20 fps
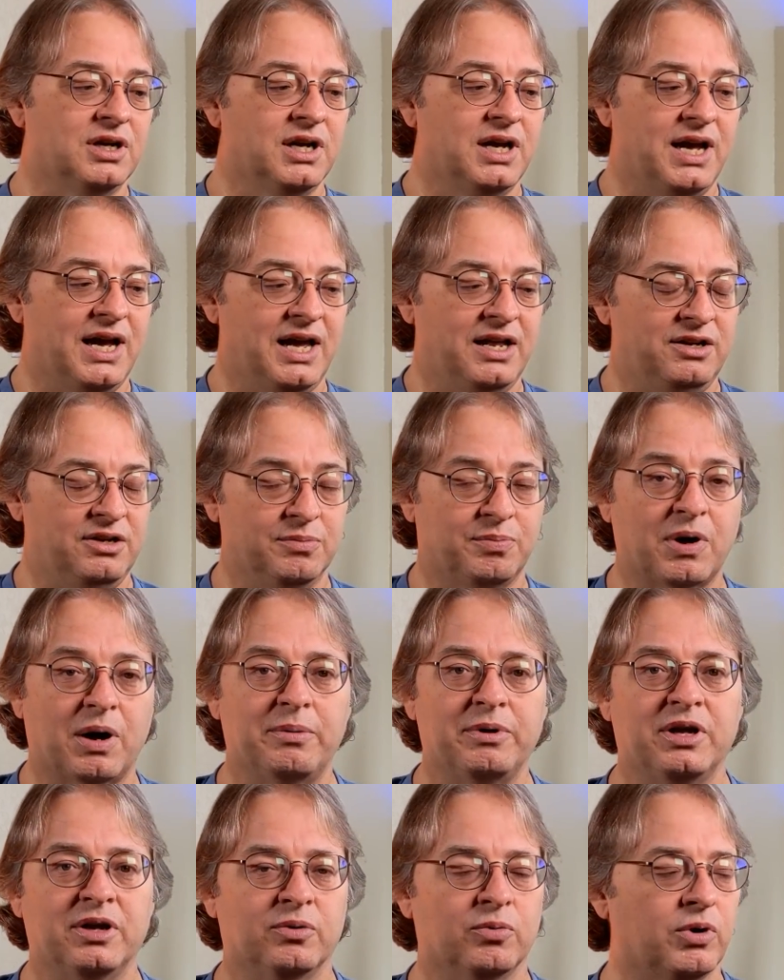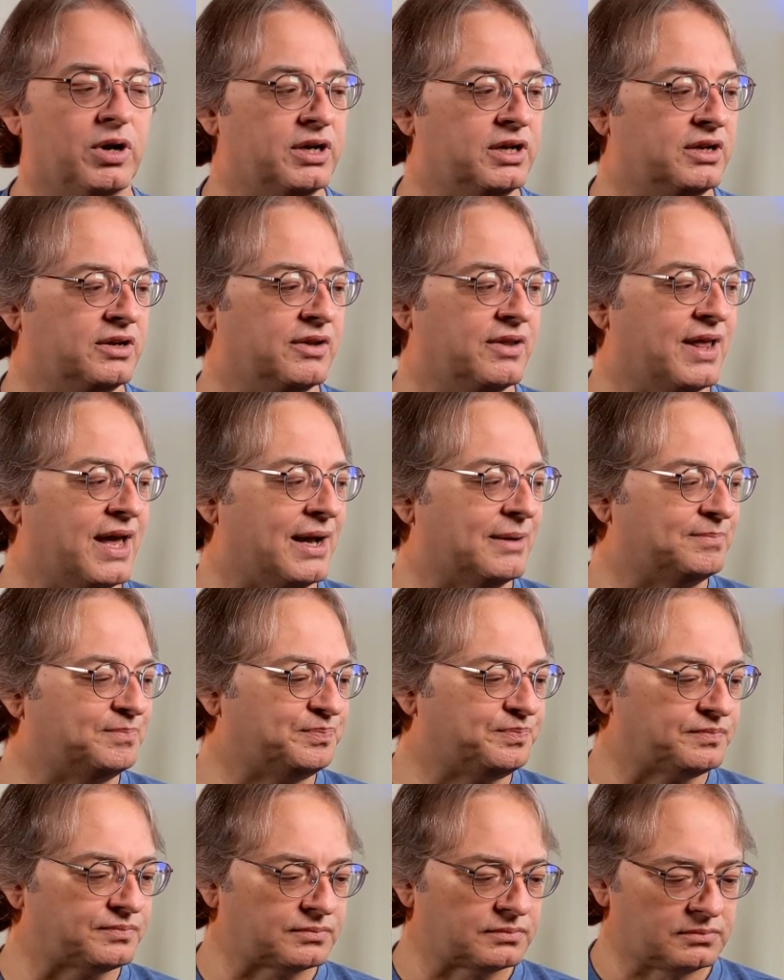and you're probably going to run into that.
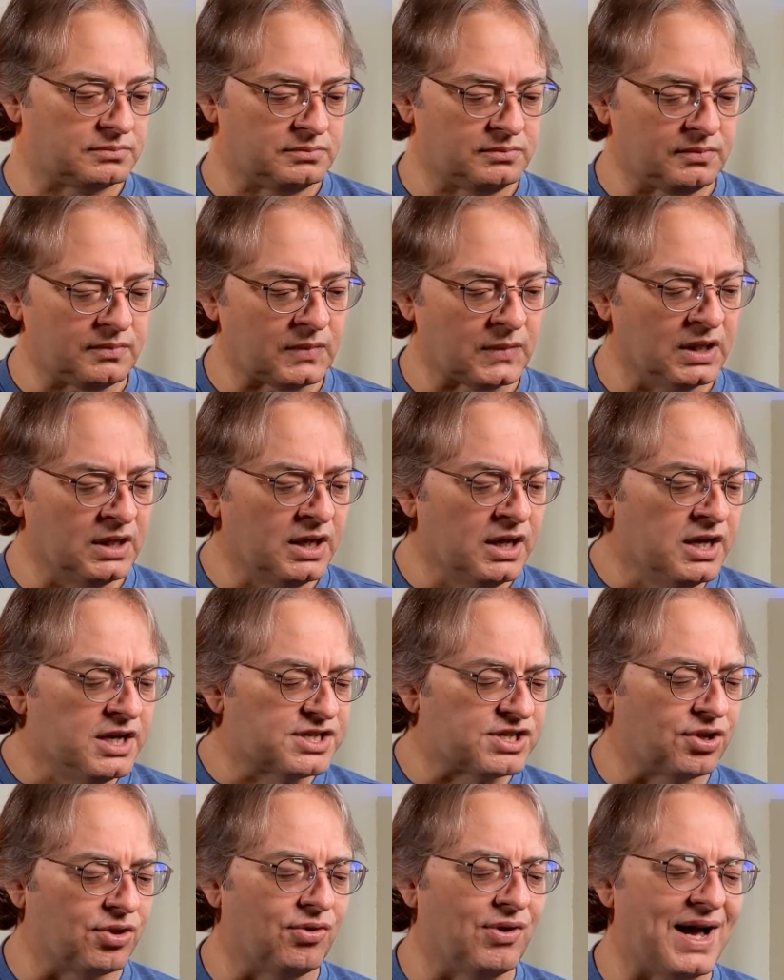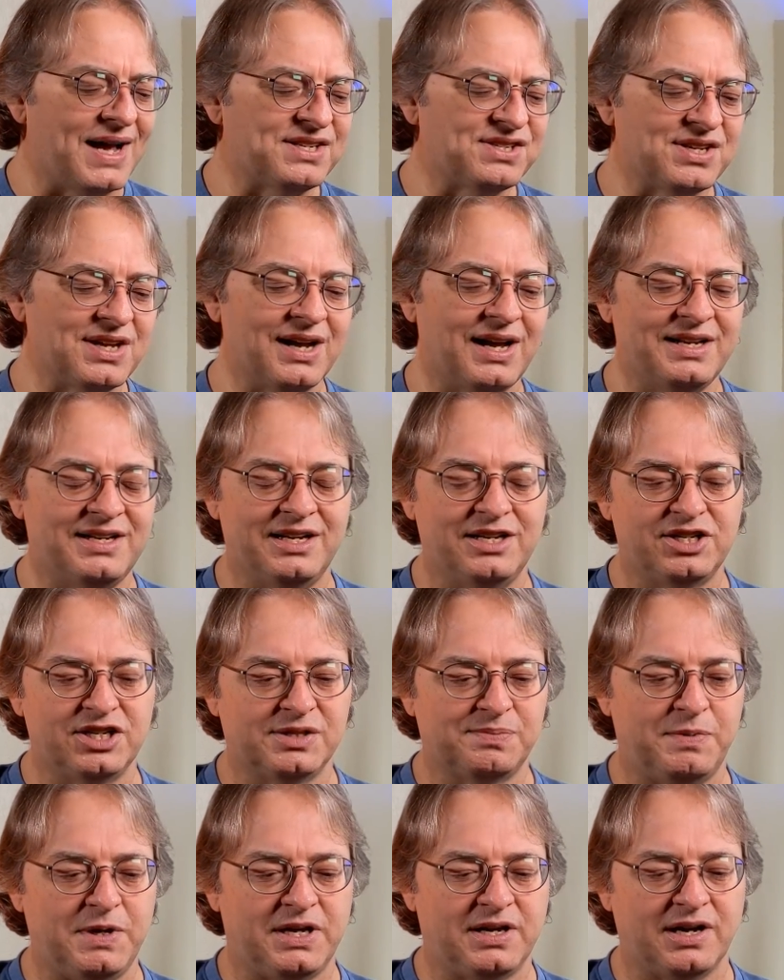So the last thing I did, just
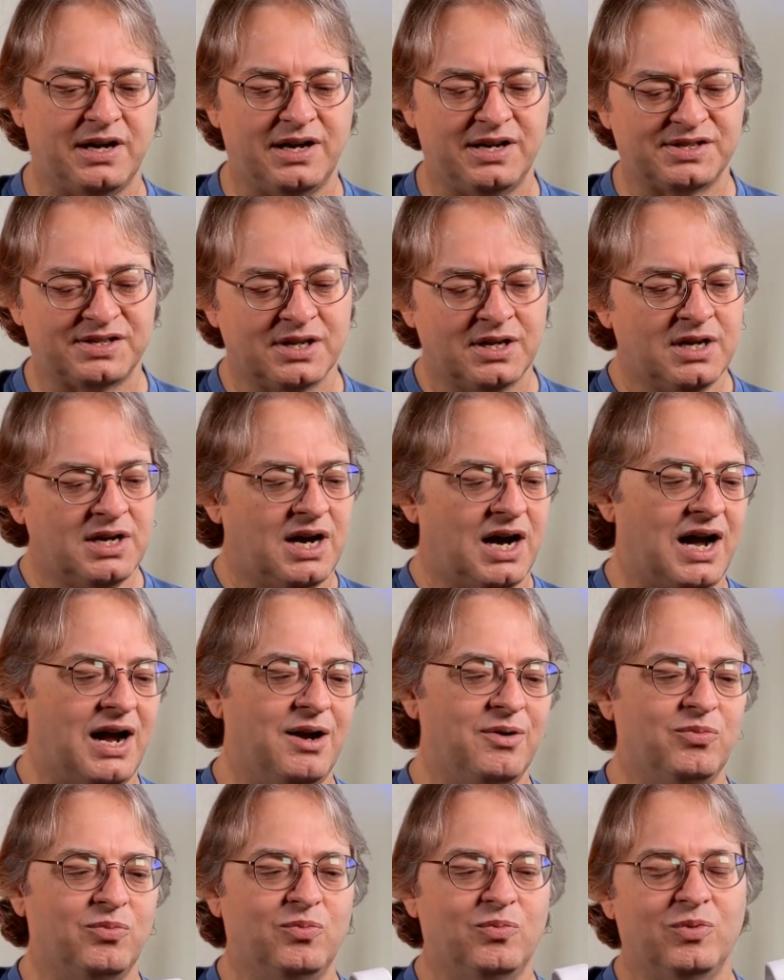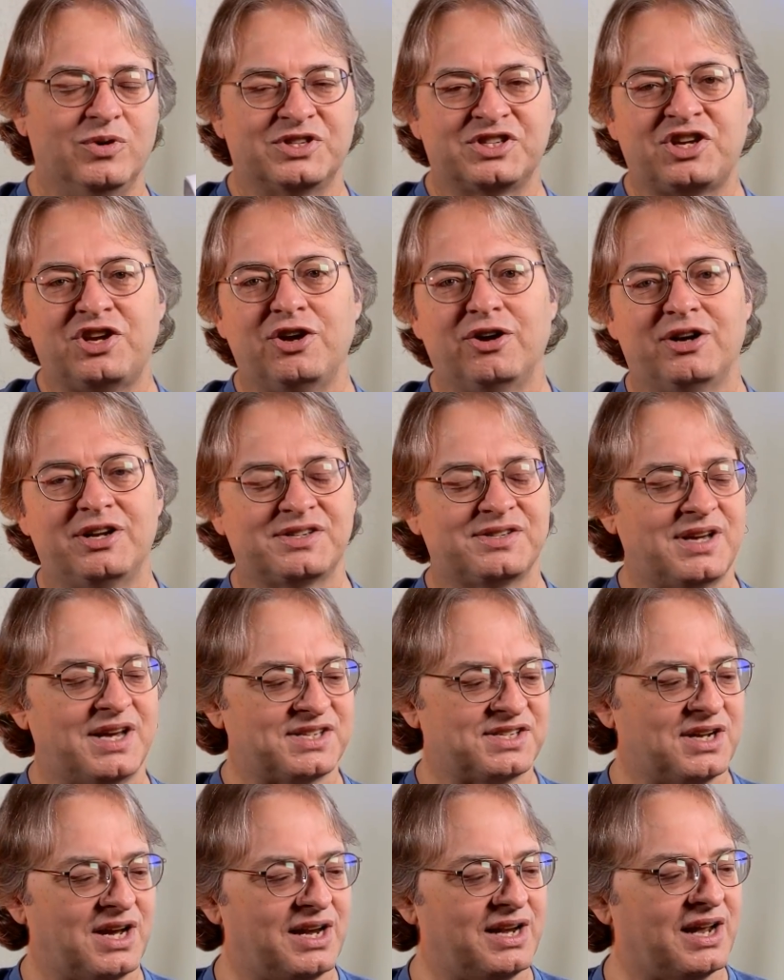because I was curious last
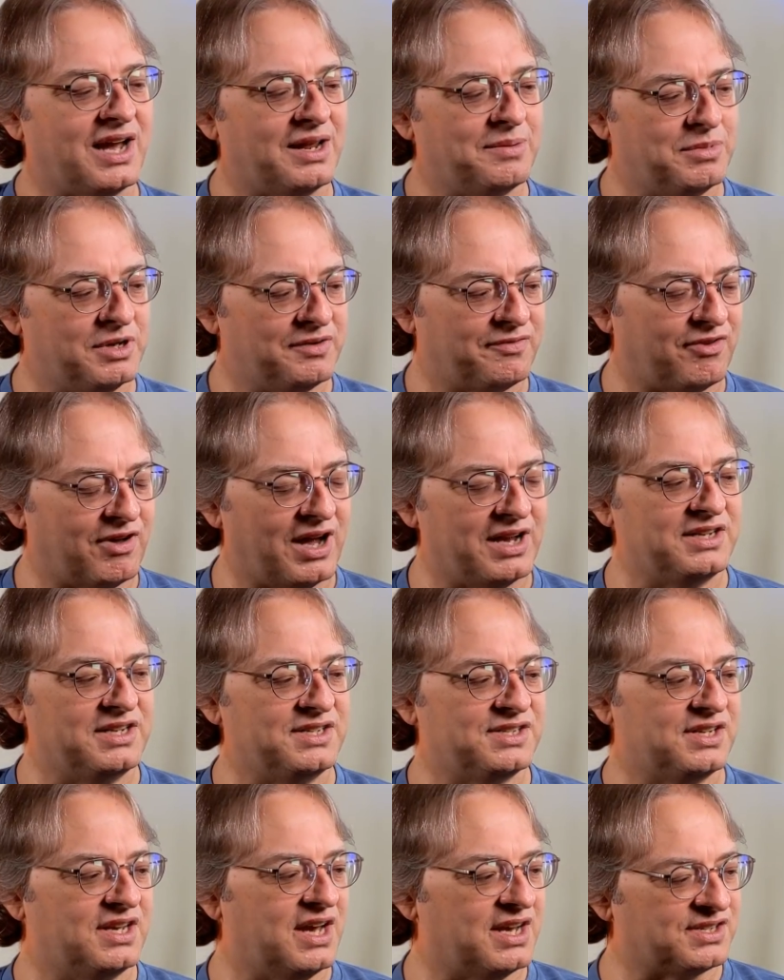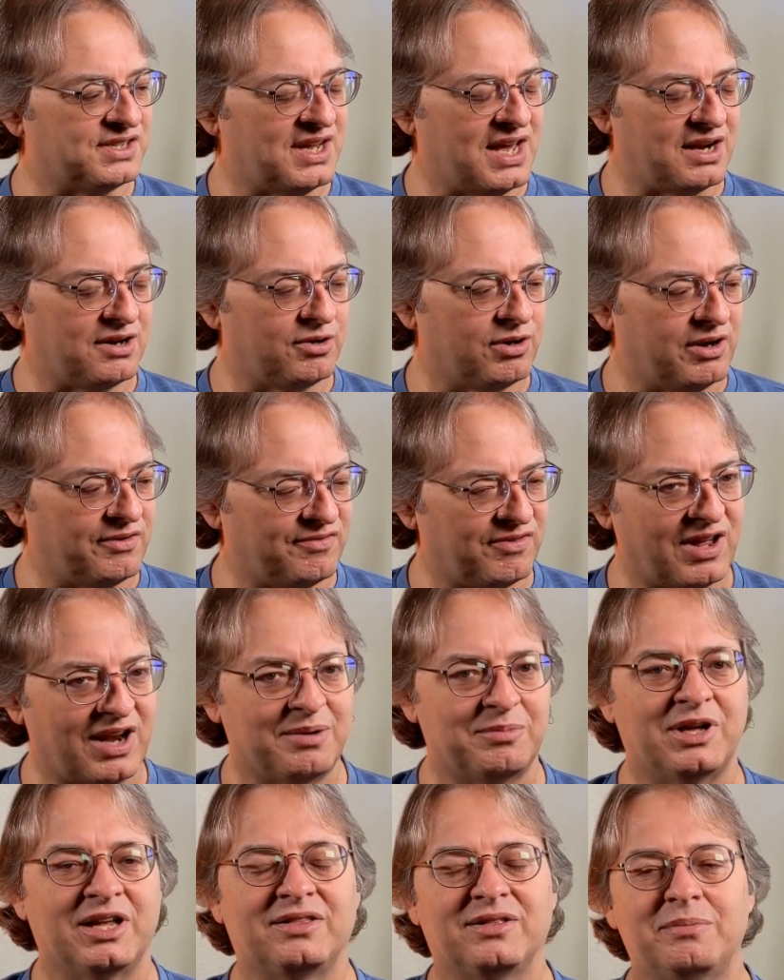night and I had been flying DCS and had a great flight, I'm
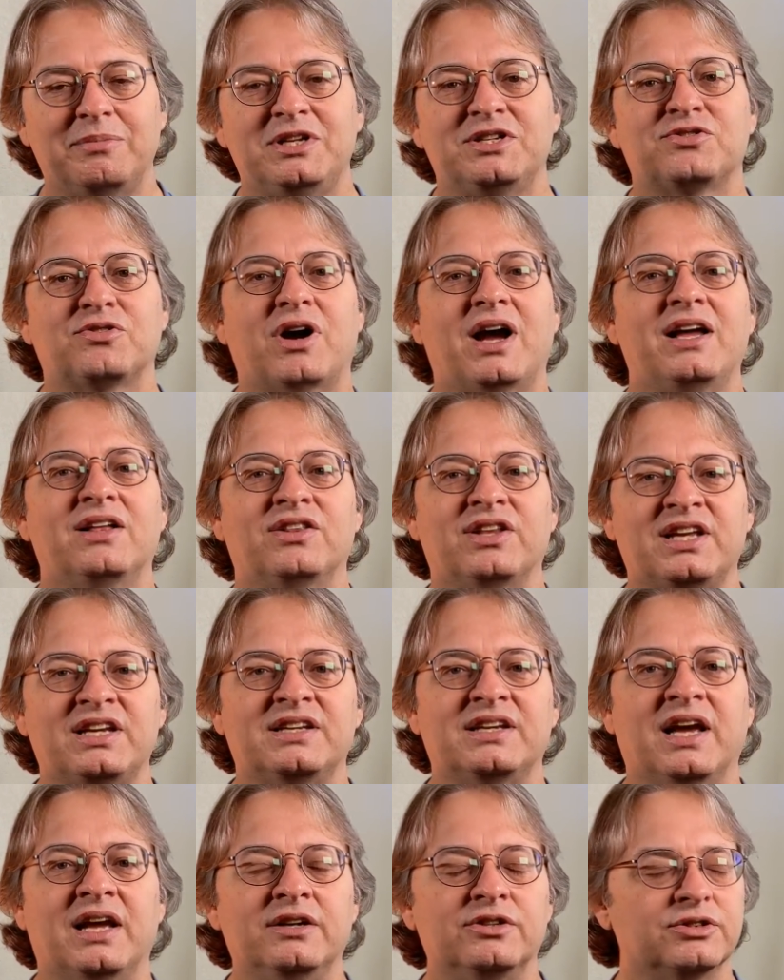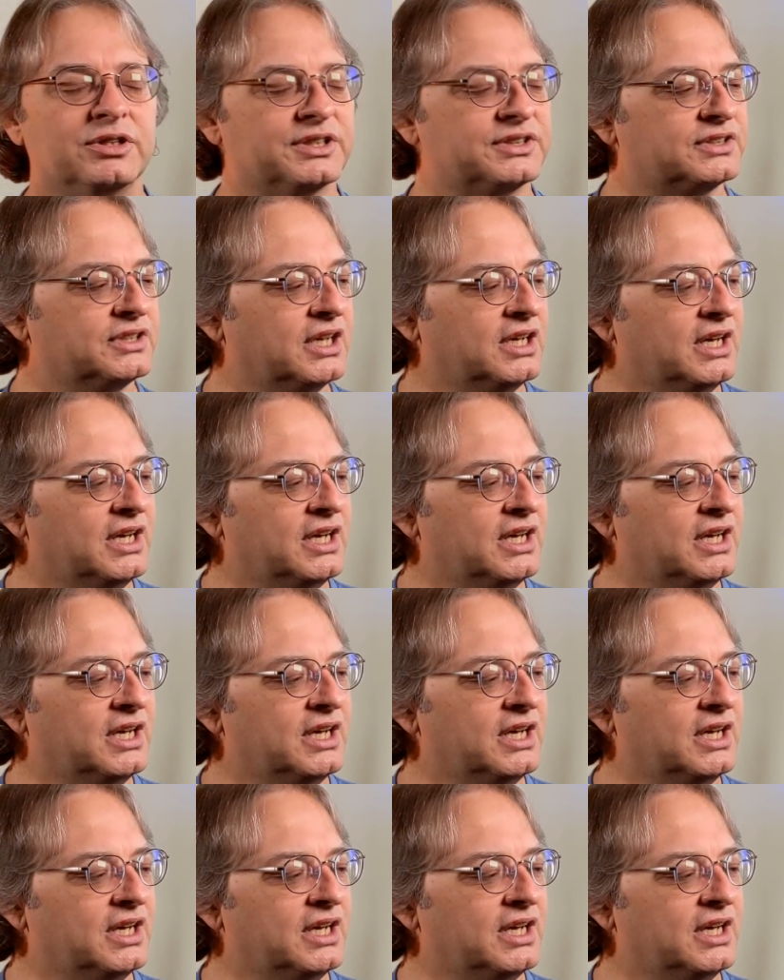like, let me try Elite Dangerous.